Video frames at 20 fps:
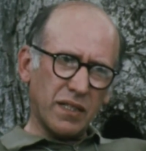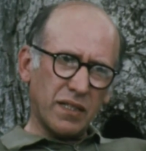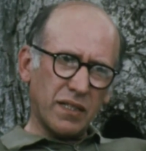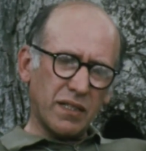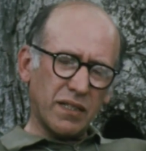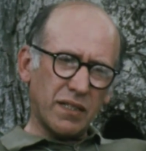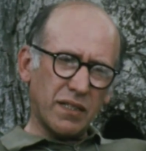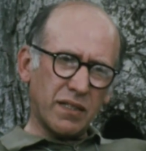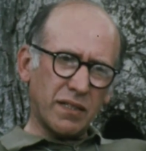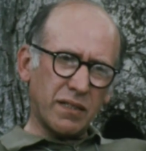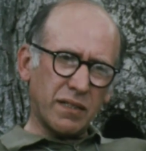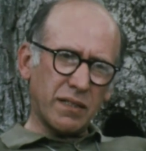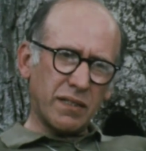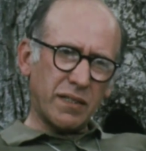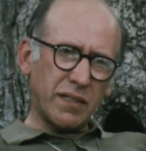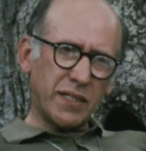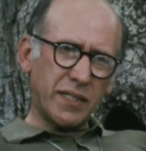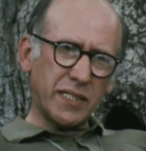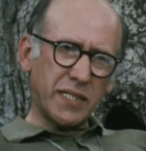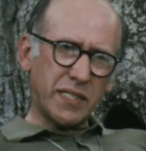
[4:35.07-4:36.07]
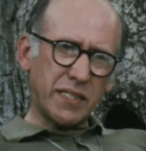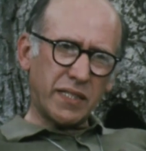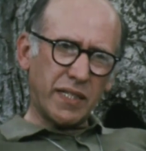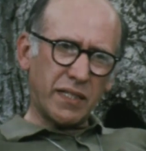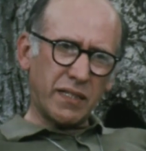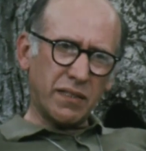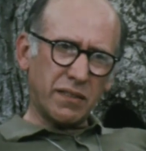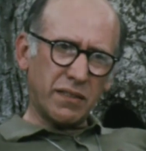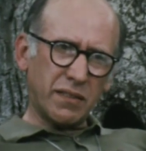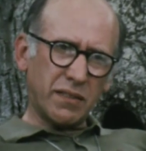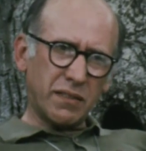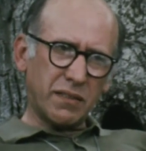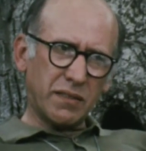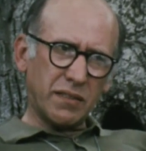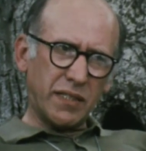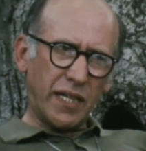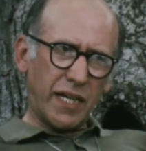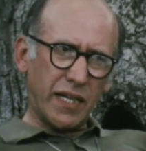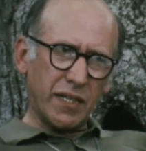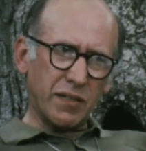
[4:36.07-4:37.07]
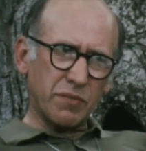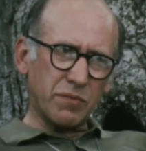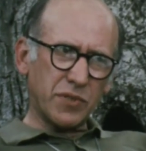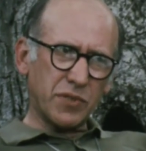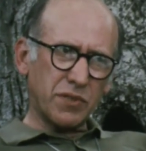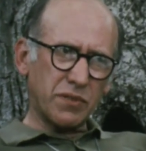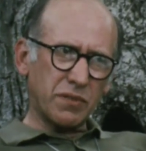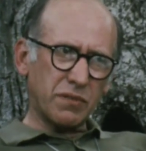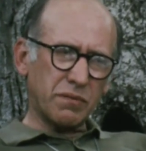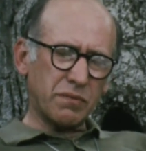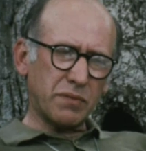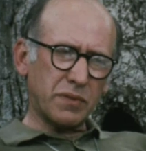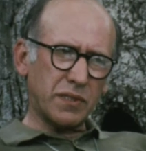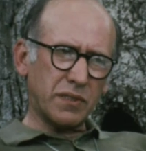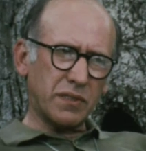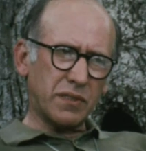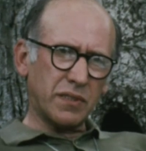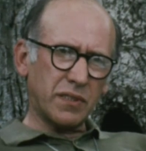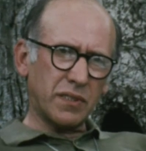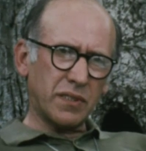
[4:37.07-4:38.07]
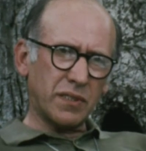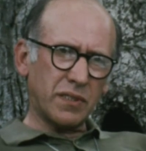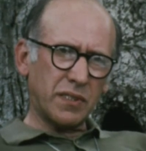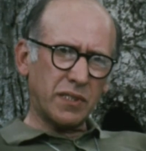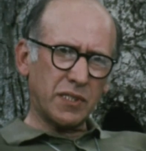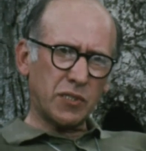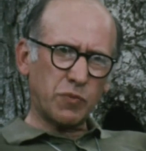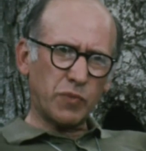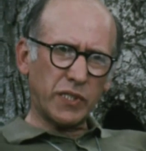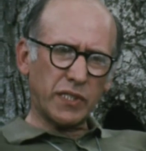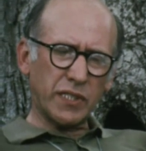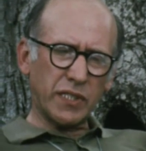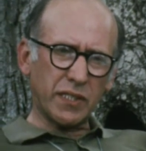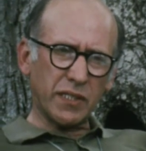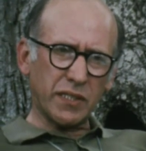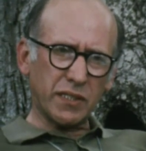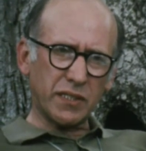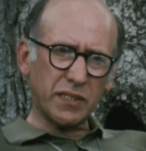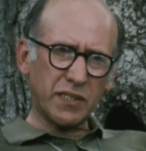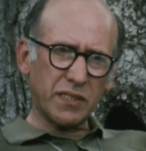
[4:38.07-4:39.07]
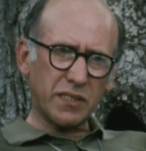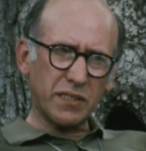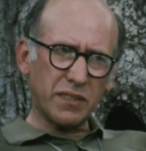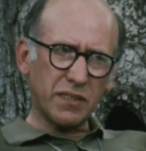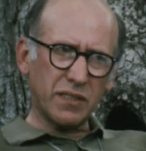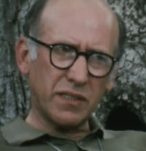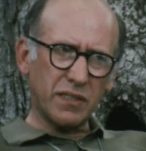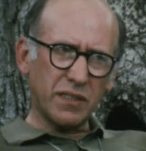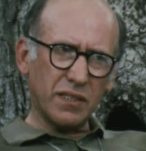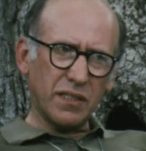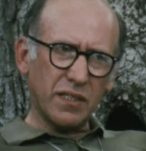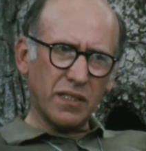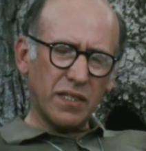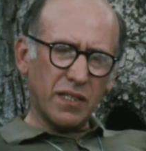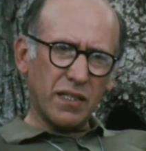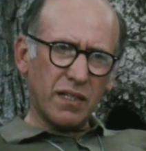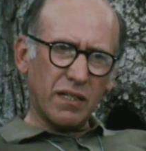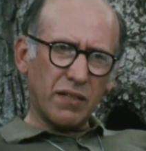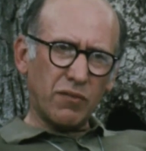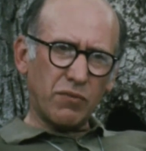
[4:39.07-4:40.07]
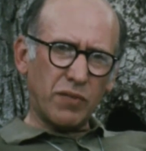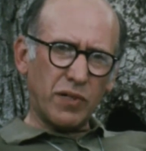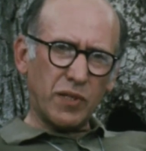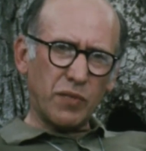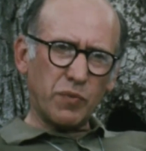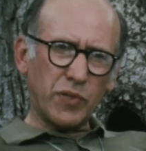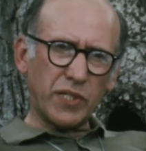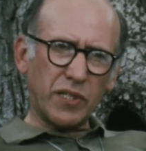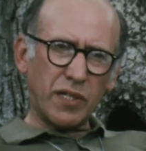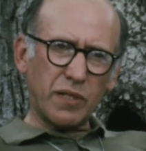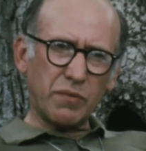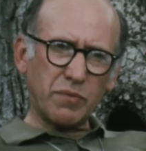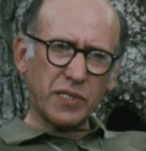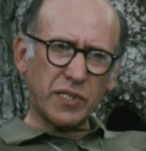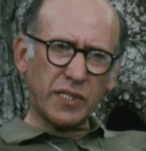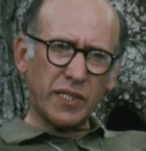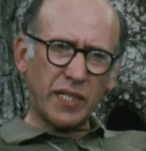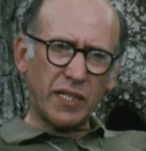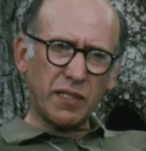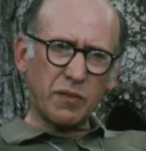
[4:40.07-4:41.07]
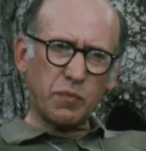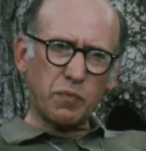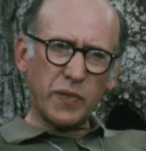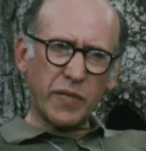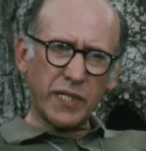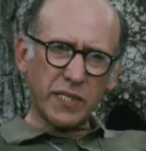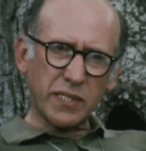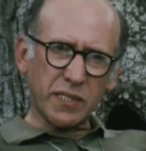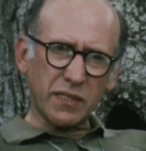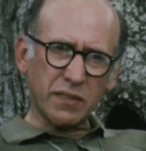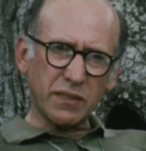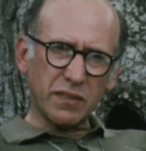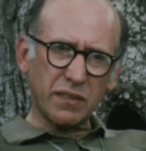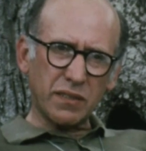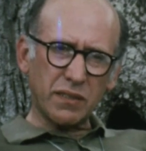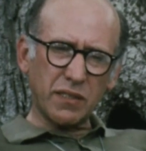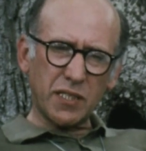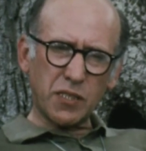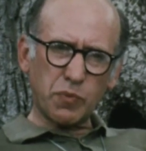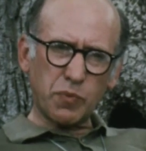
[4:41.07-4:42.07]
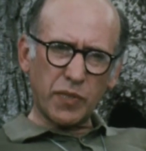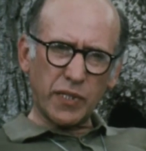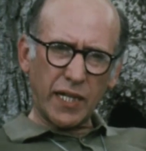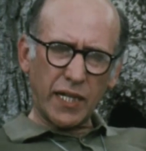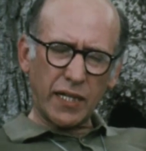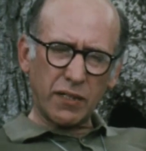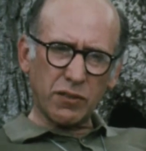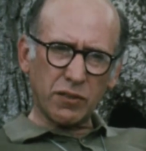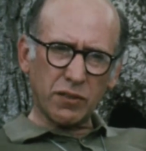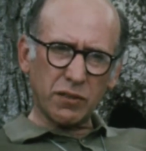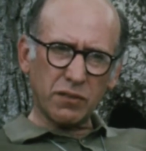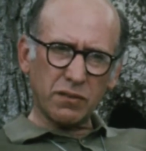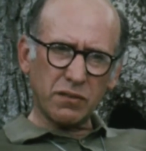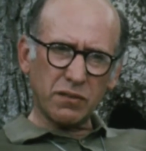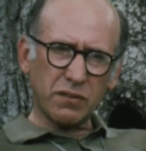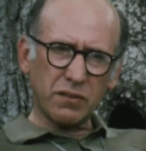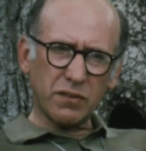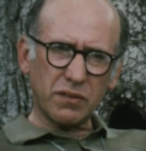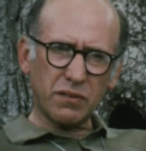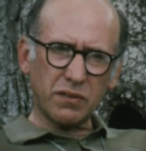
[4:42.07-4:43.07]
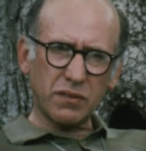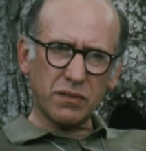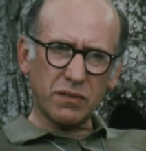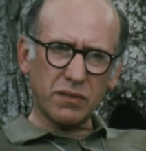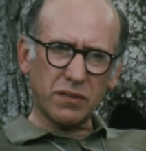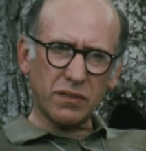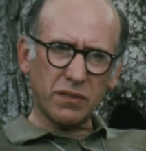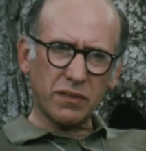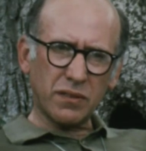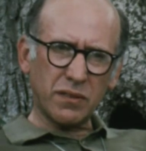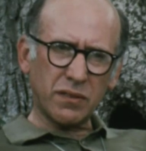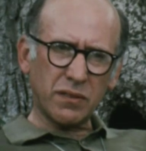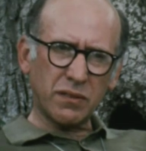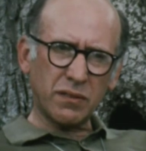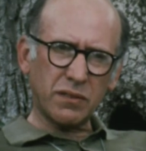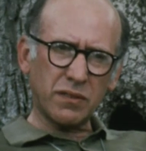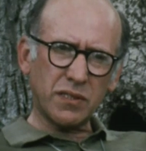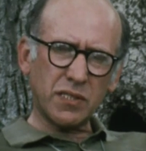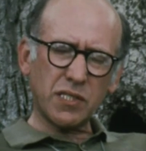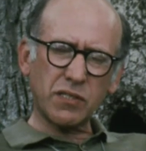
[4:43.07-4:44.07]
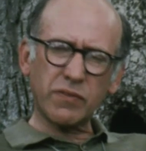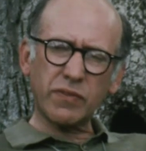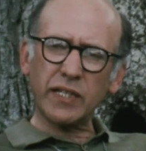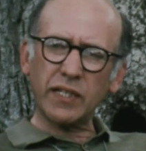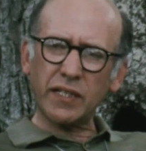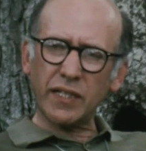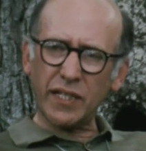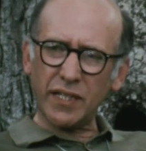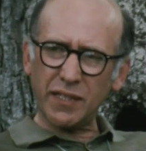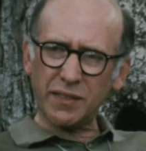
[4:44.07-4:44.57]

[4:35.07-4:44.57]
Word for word: uh, his tender times, with uh, his beginnings. One becomes again a peasant, a desperado. And this is very healthy.